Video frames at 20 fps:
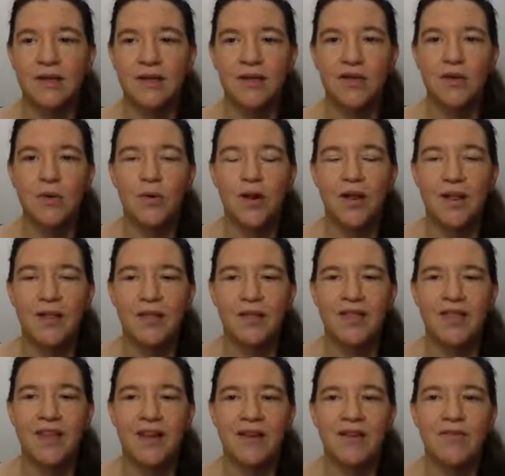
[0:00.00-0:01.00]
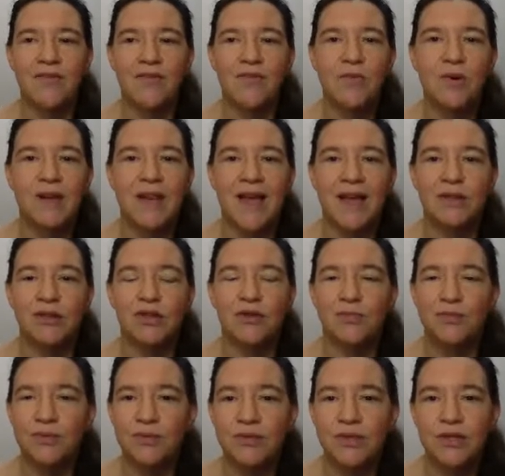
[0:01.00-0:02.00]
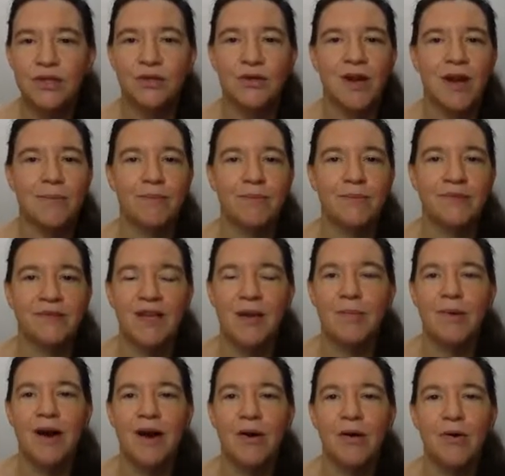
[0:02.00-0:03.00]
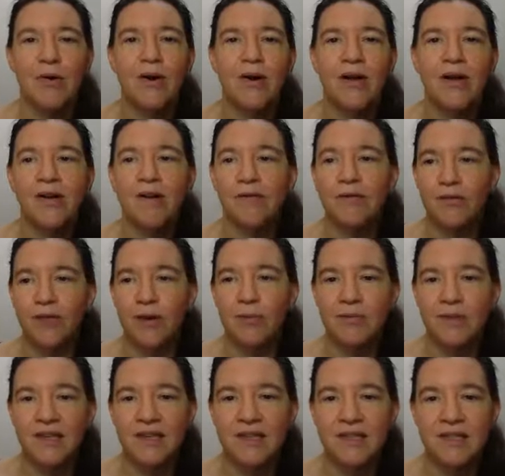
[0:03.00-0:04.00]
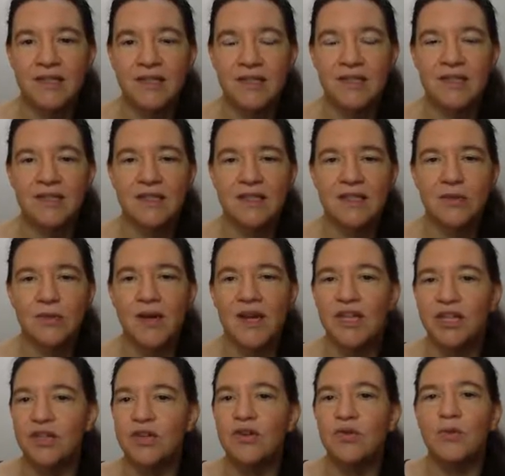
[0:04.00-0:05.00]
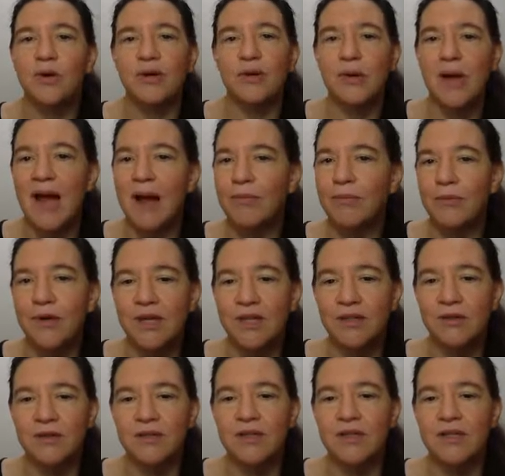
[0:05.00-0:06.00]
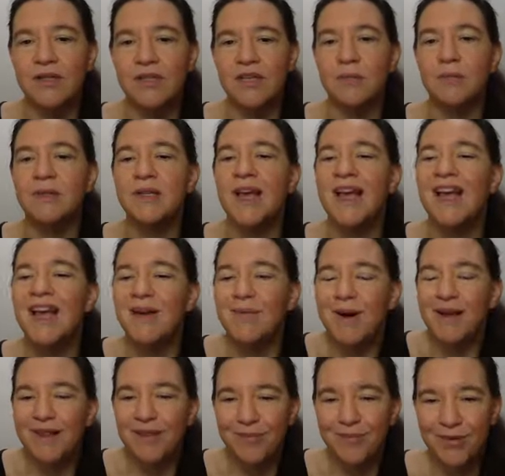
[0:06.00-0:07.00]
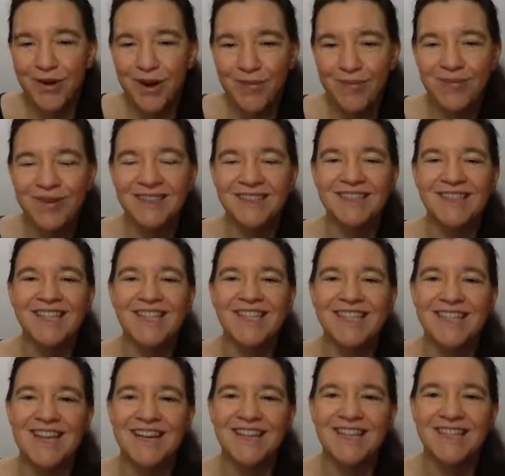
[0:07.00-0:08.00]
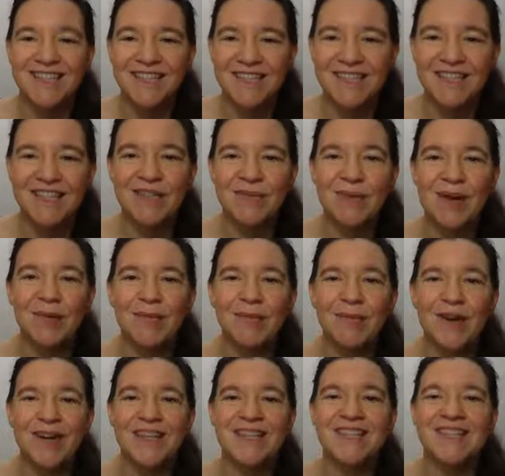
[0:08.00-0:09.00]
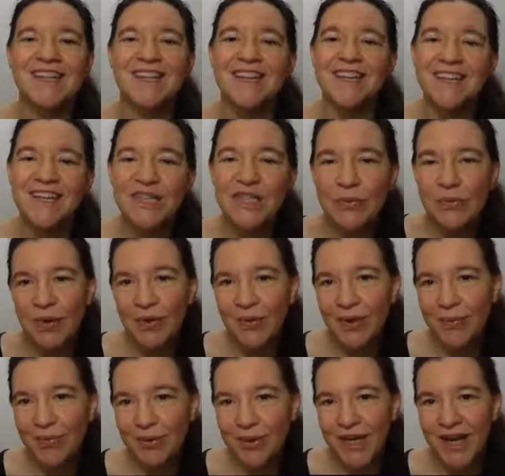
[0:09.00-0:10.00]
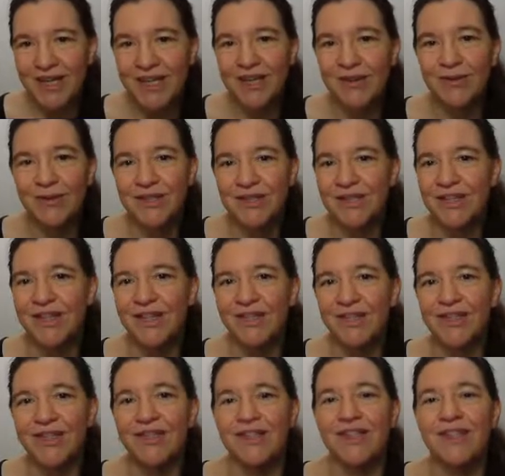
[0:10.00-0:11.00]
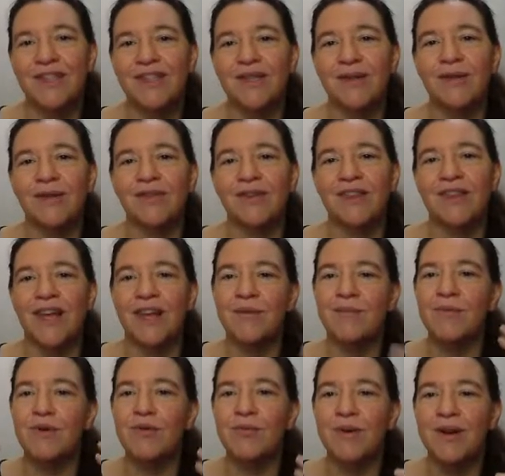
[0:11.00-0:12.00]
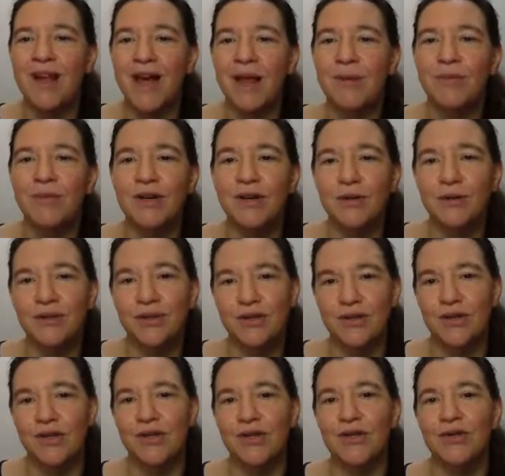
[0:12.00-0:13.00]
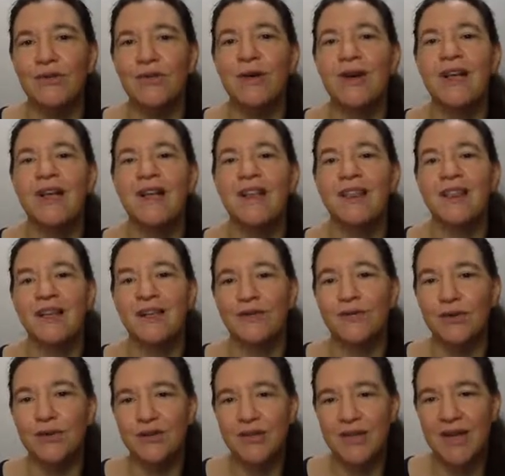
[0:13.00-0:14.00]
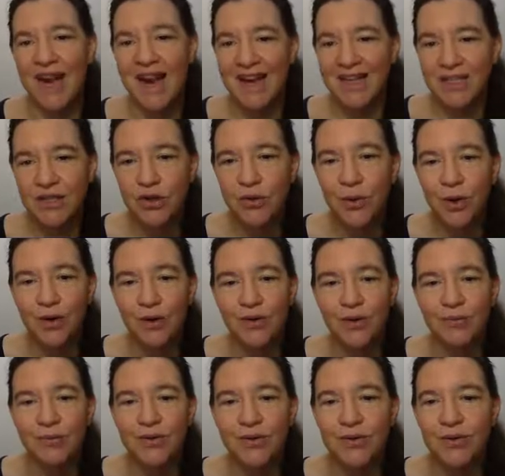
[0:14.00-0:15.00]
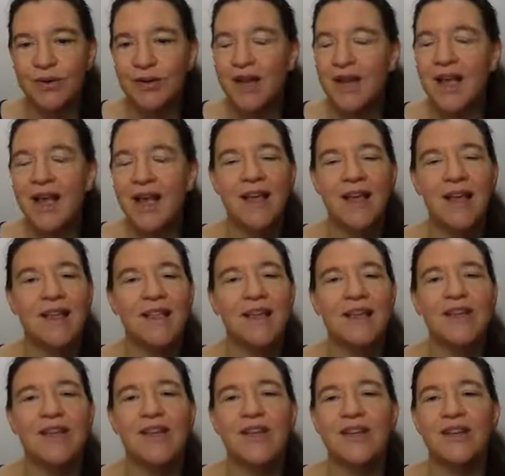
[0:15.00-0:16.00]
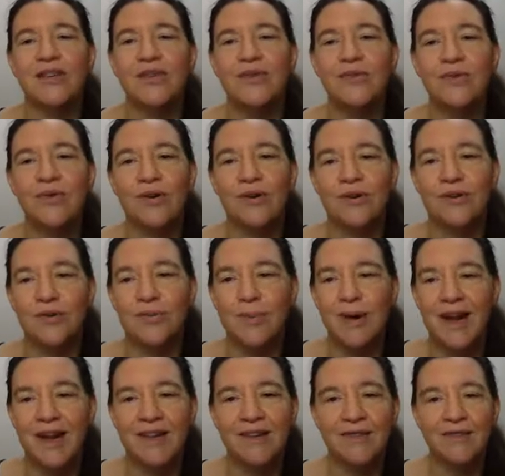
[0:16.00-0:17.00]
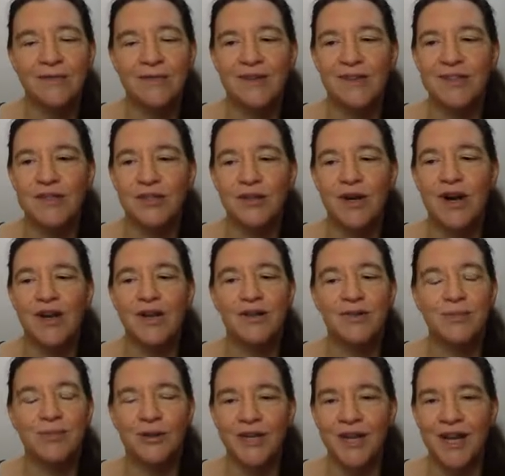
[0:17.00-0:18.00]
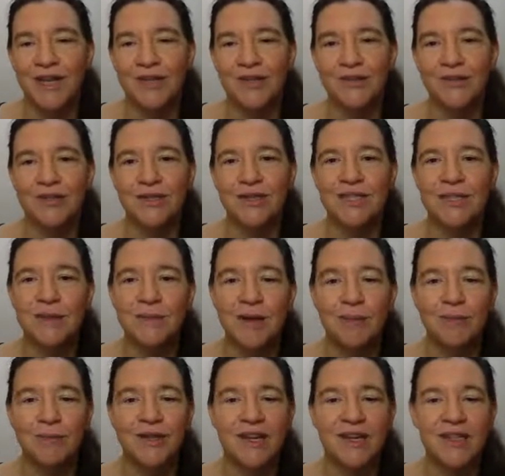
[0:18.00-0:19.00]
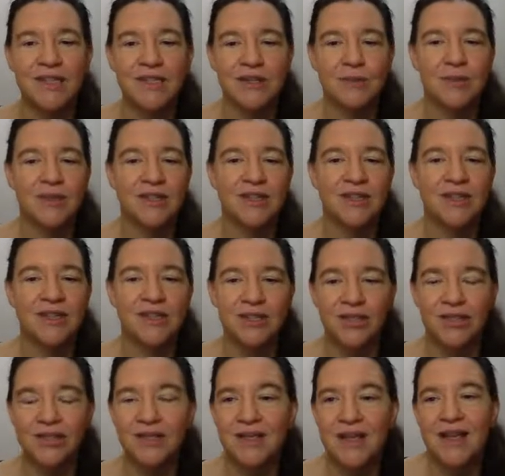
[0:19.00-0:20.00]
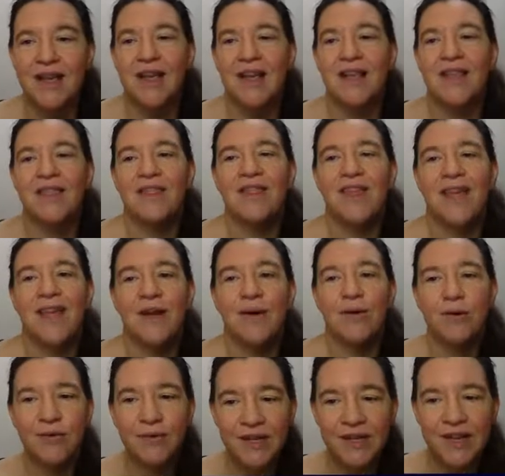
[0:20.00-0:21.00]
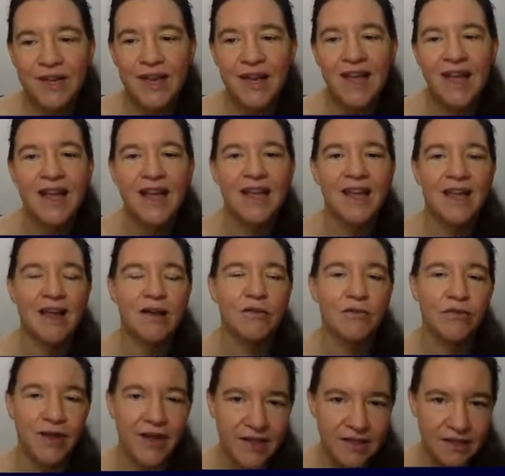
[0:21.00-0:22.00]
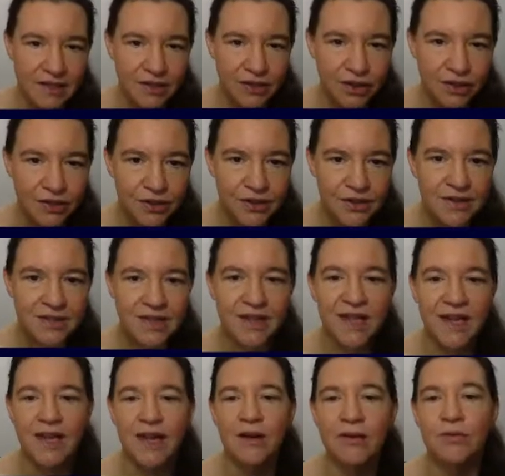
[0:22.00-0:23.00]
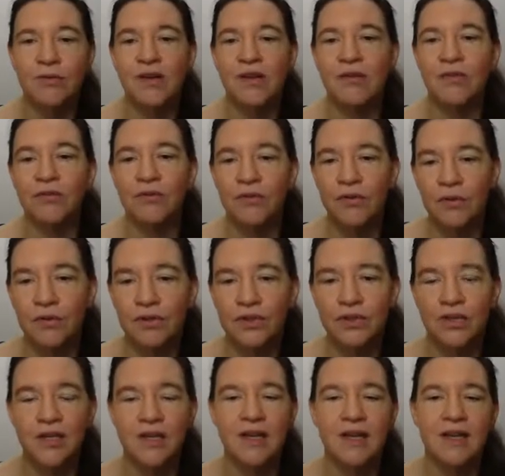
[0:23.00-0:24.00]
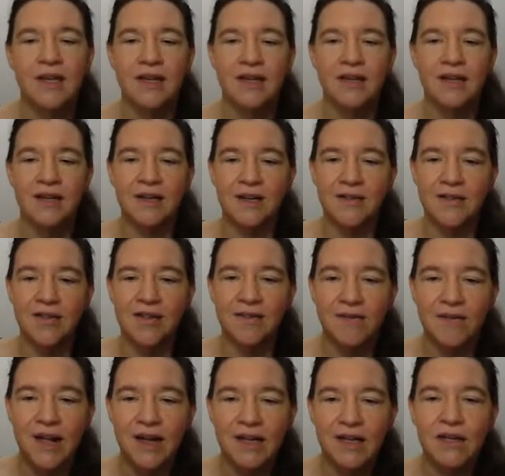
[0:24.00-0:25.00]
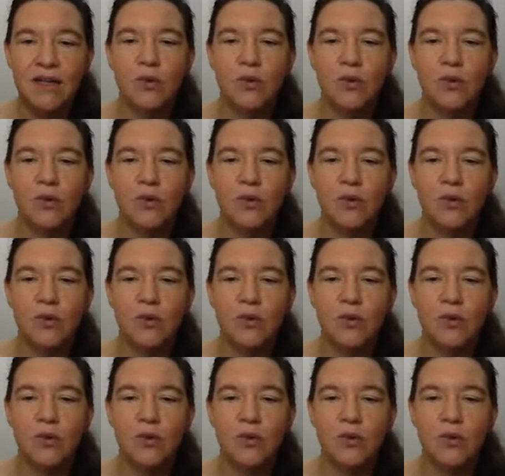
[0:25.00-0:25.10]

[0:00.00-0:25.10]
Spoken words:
you then would like to bootstrap somehow from the existing situation. You want to upgrade your systems, but the problem is that exactly system upgrades is what we're protecting with signatures. And so if at that moment, unbeknownst to you, the adversary has a quantum computer, then you can do all you might with trying to protect your system updates with signatures. They already can fake signatures. They can already forge a valid